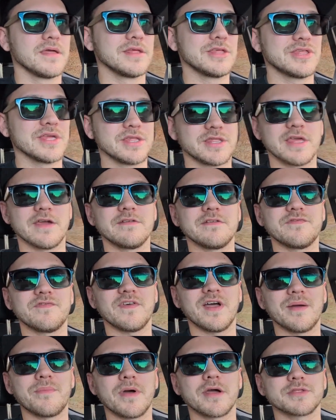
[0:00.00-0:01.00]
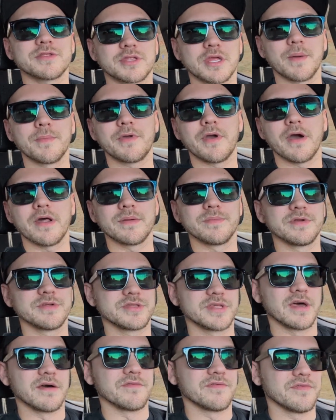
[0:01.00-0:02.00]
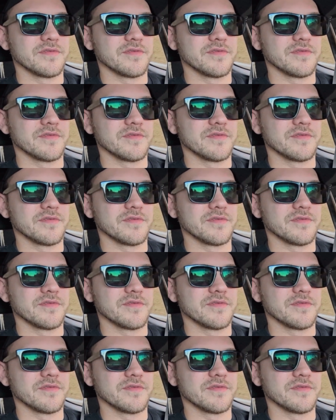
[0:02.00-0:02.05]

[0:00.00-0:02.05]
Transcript: he said, 75 bucks, come cut them yourself.